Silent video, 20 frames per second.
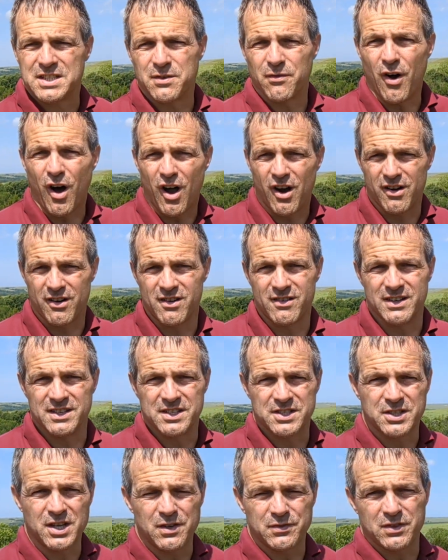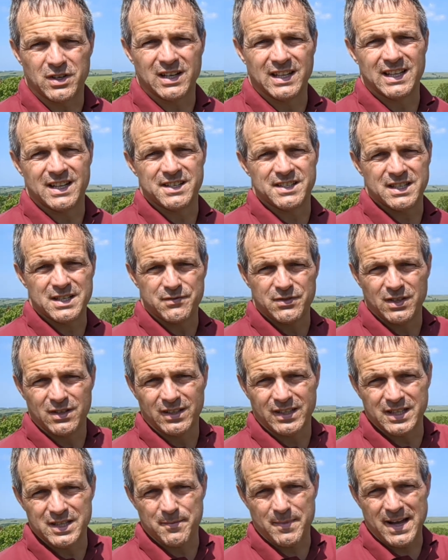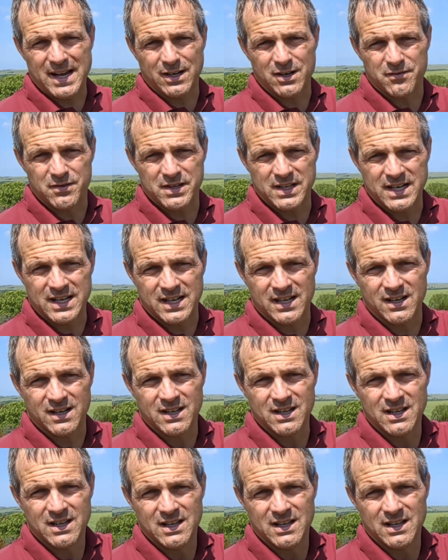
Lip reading: of harder and softer layers, and if you look in the back over there,